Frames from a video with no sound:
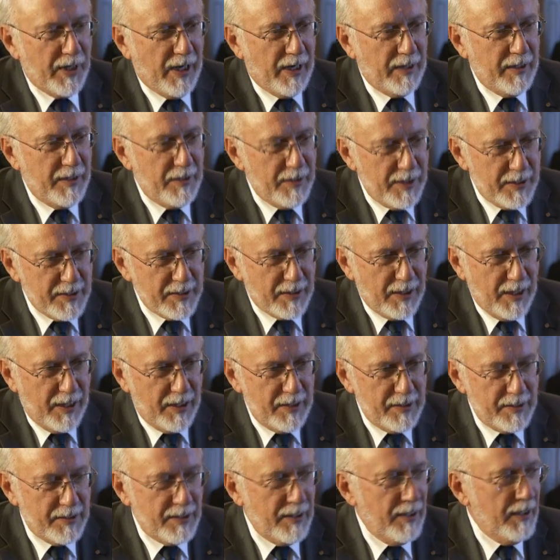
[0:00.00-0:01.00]
And in this
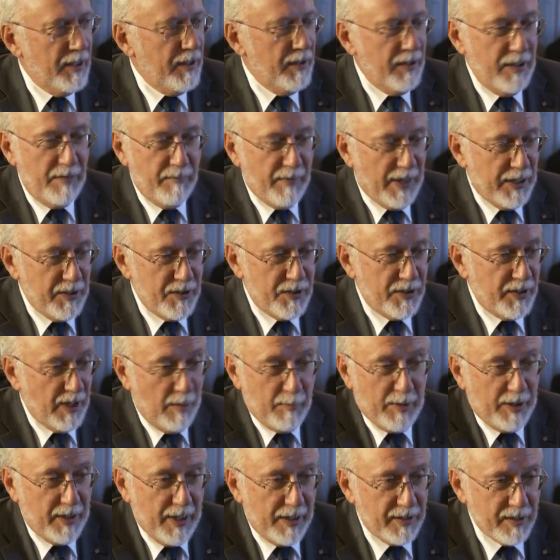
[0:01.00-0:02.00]
case, the invention, I
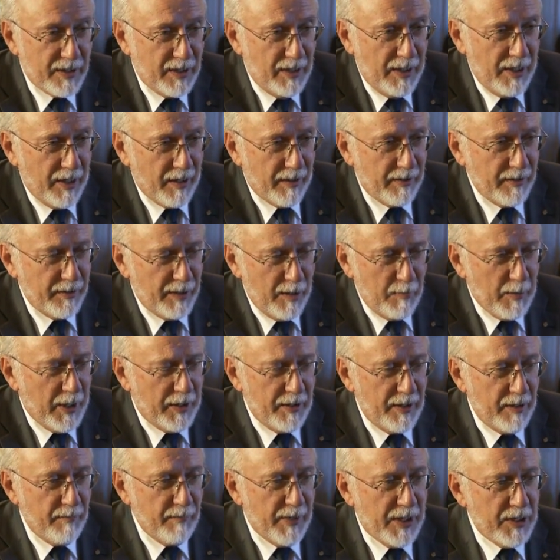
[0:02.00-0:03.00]
mean, that's clear. They made
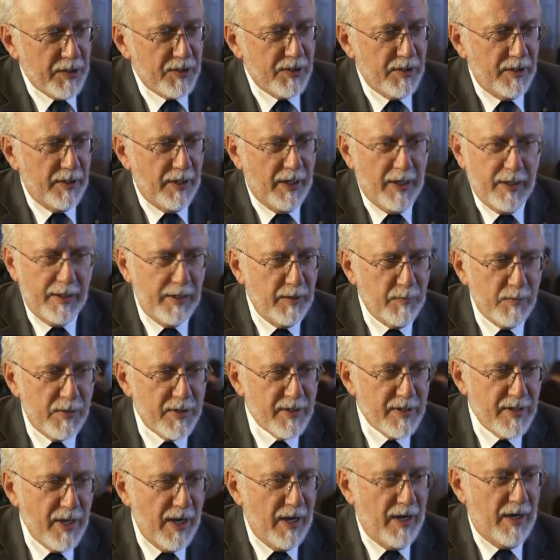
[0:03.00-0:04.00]
the invention and it
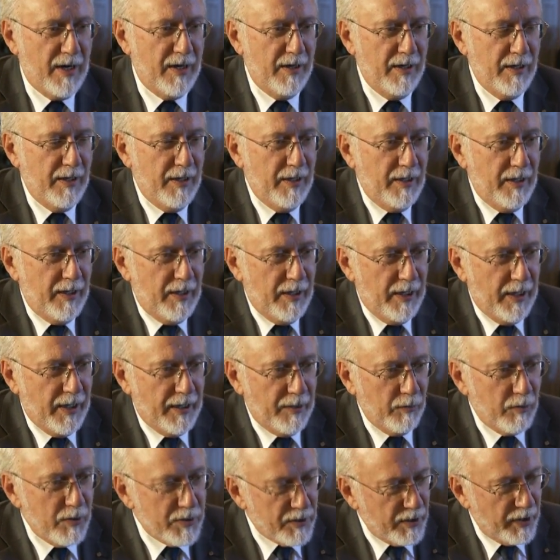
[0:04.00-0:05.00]
was there. And
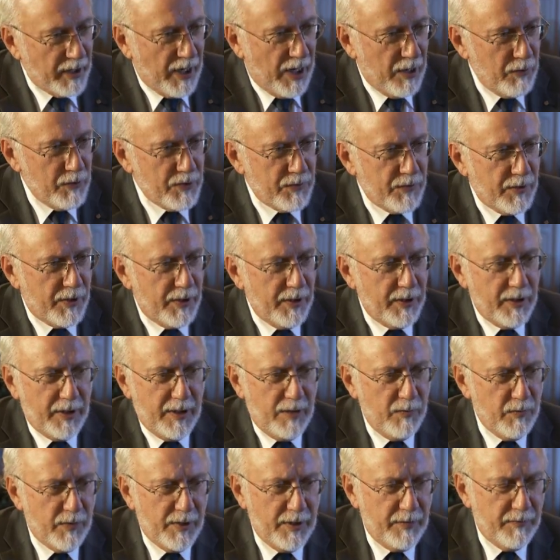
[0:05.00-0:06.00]
also Kao's work,
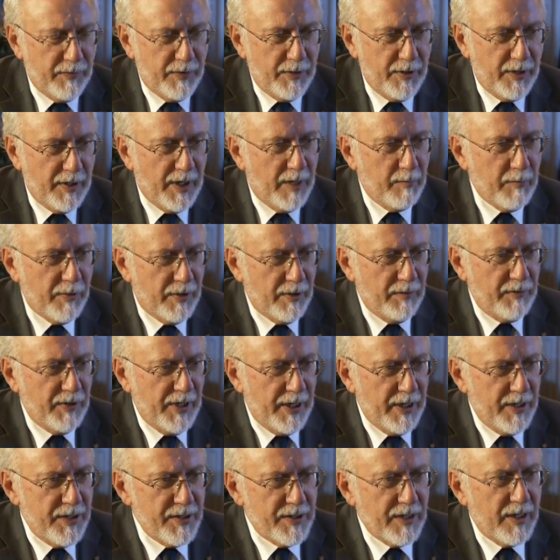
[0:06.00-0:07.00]
he worked for a number of
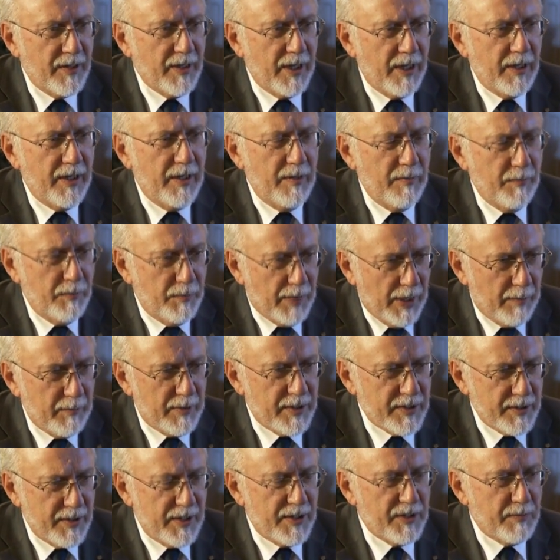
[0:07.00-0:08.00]
years and then he
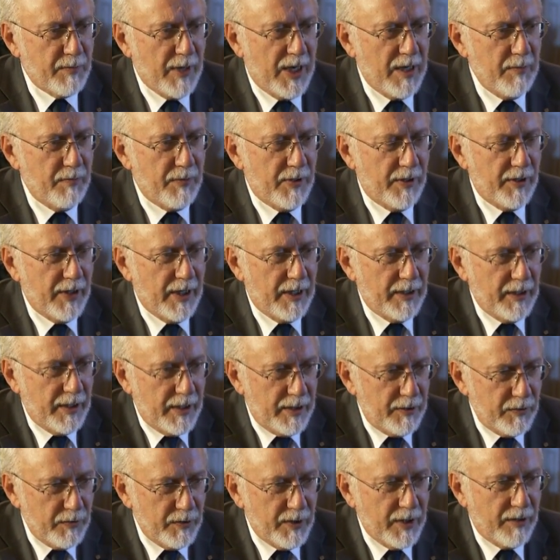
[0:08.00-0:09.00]
published this paper.
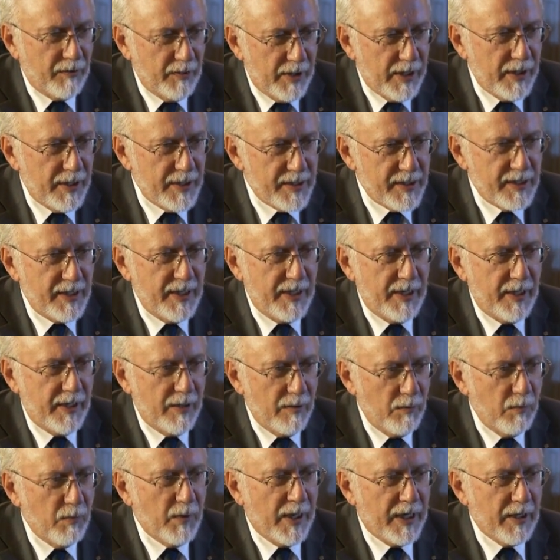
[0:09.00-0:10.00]
And you can really see
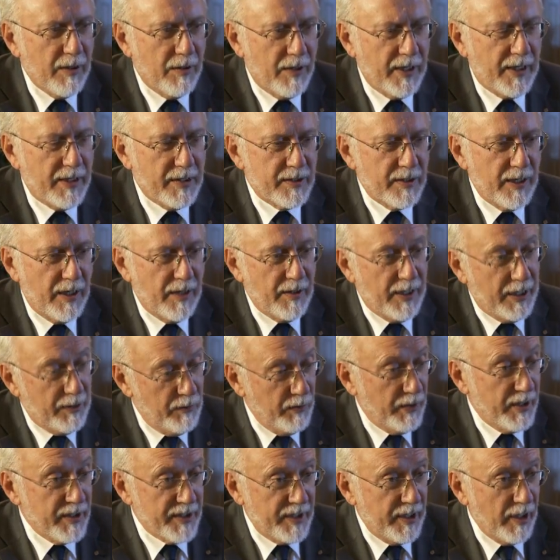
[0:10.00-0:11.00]
when things, and then you
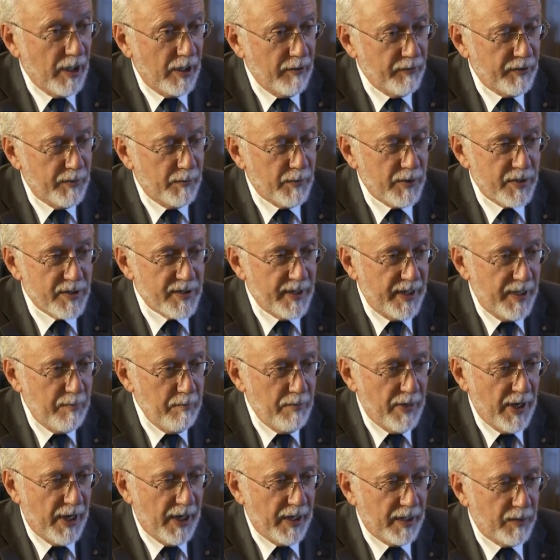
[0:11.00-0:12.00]
can see afterwards the
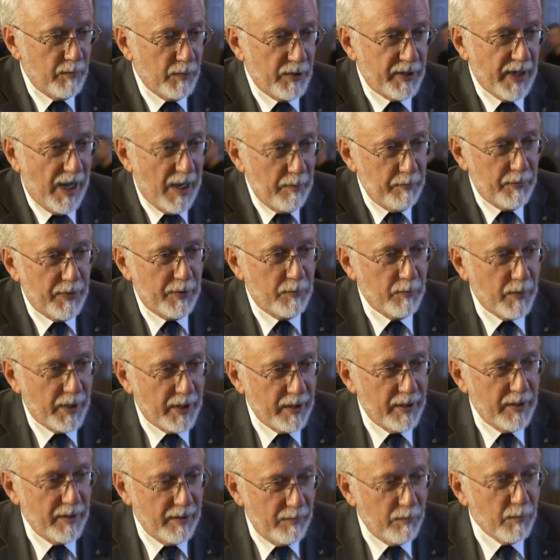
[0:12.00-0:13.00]
impact, what happened
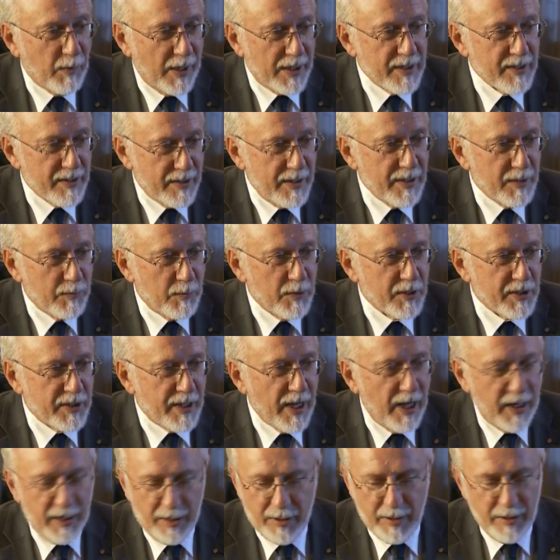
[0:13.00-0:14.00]
when once this was
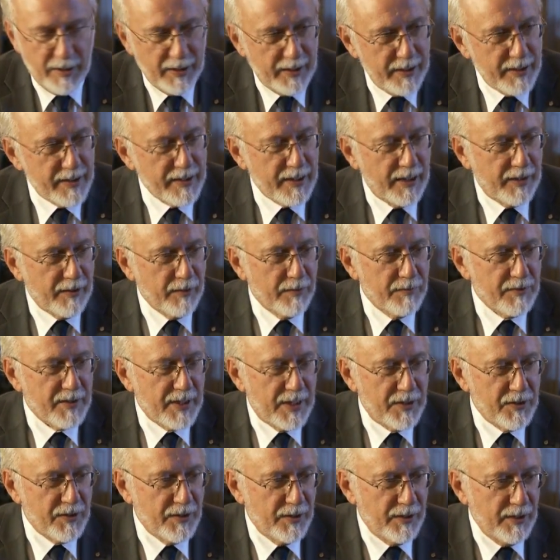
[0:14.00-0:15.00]
done, it set off
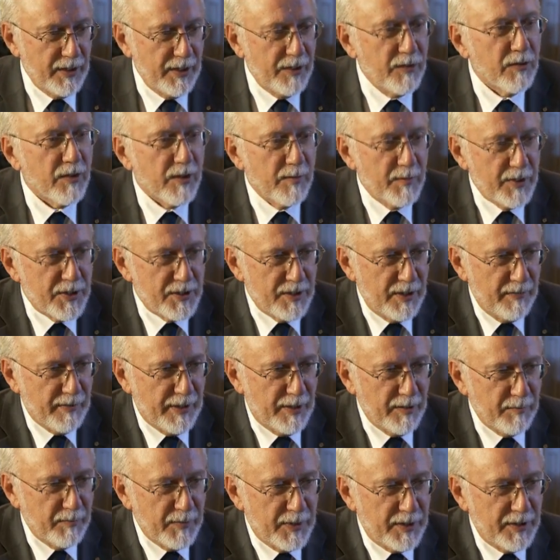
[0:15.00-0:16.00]
such an enormous
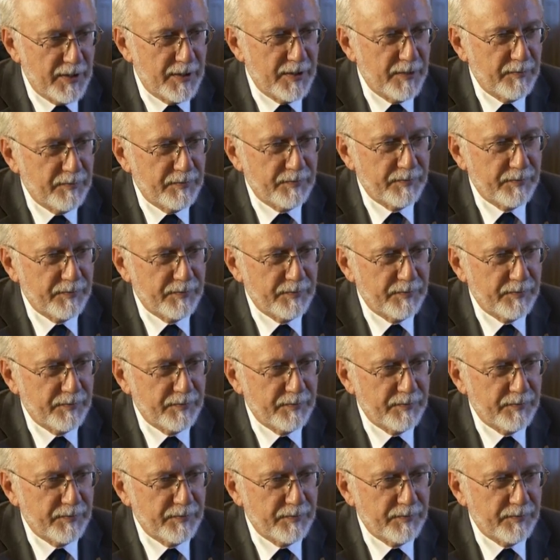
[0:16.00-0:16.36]
development.